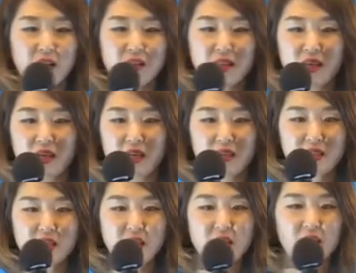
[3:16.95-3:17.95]

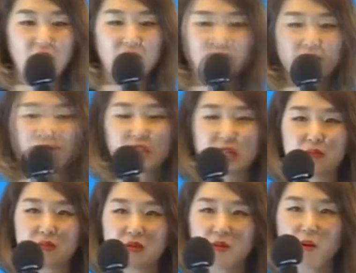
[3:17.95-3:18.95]
ligand and the
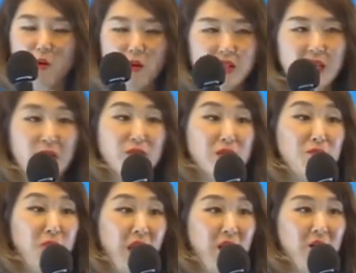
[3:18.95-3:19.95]
receptor always comes in
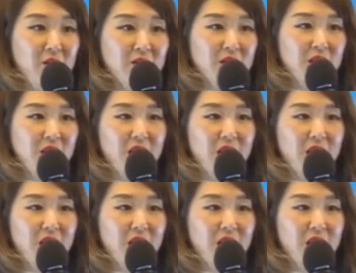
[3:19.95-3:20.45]
pairs,